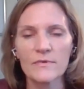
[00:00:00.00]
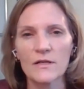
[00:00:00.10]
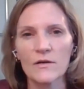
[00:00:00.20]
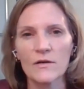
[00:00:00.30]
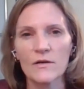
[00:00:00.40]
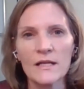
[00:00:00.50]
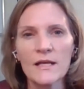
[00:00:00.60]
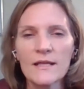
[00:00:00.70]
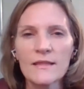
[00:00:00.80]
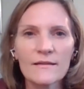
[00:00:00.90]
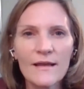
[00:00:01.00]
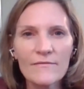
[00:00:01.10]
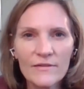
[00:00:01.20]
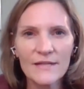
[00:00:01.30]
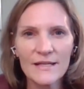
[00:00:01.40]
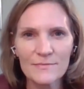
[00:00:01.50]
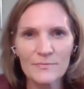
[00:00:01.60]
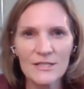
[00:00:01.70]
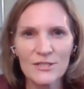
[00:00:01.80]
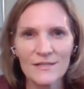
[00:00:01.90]
You know, I mean, the level of
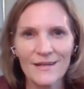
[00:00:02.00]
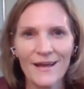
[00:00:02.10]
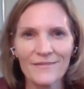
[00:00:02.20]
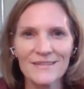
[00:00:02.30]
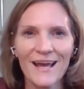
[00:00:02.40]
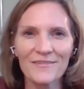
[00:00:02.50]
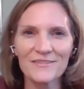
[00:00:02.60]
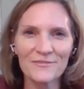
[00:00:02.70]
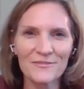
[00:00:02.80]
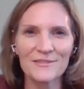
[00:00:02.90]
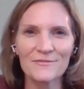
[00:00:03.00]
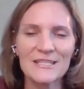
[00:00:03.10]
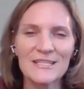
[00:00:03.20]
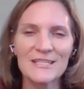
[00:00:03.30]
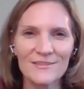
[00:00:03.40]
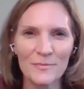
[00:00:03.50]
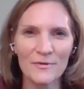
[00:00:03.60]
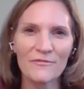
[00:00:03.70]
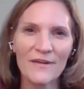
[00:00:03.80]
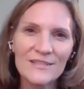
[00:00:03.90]
desperation you have to reach out to a
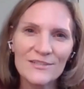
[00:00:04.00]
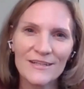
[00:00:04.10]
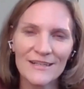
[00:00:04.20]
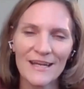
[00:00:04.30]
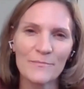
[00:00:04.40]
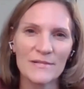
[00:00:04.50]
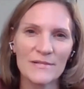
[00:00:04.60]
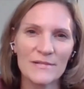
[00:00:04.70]
professor on campus.